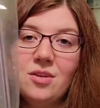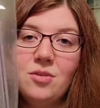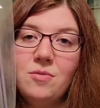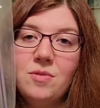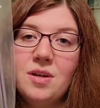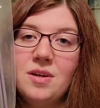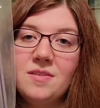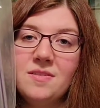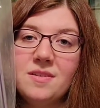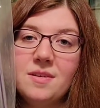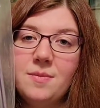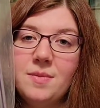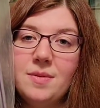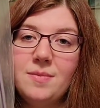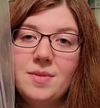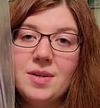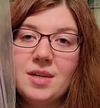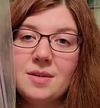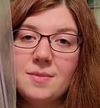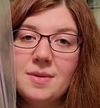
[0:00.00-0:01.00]
no one else can be
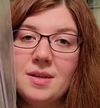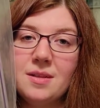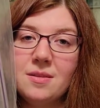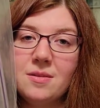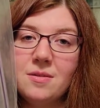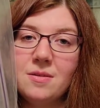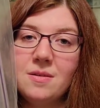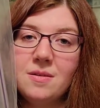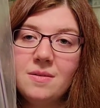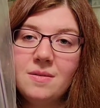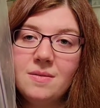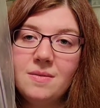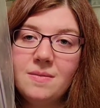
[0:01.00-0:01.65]
Black Panther,